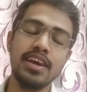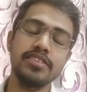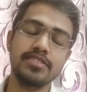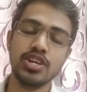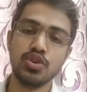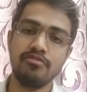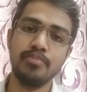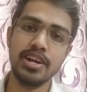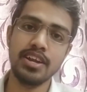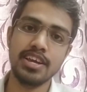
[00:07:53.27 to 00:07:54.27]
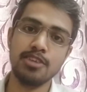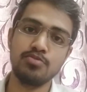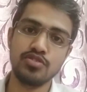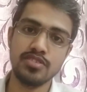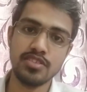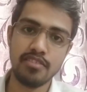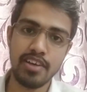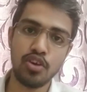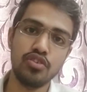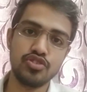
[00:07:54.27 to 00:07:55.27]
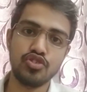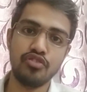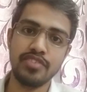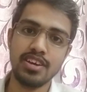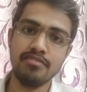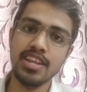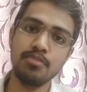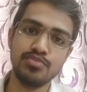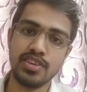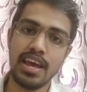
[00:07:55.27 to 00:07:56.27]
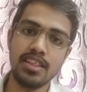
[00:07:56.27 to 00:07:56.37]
Hence government keeps records of their names